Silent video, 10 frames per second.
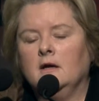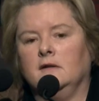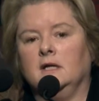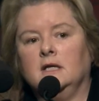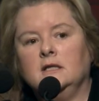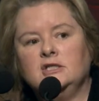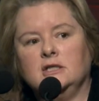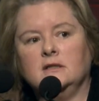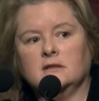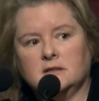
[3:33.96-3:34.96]
energy
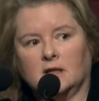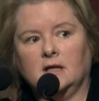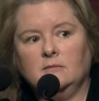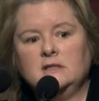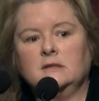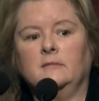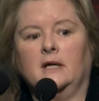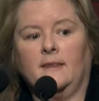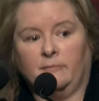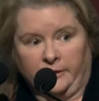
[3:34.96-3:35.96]
and the dynamism
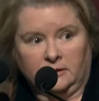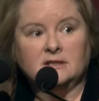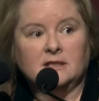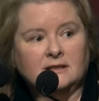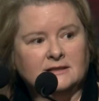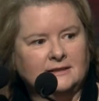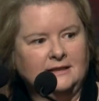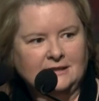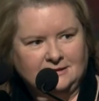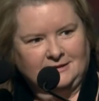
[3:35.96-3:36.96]
and the politics.
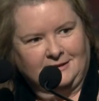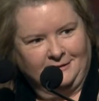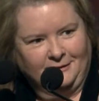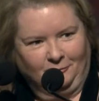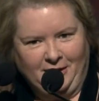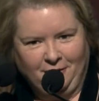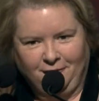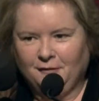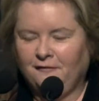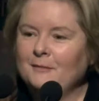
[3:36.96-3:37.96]
Yes, a little round for
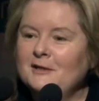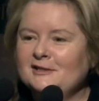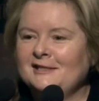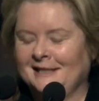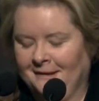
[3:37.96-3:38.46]
the feminists.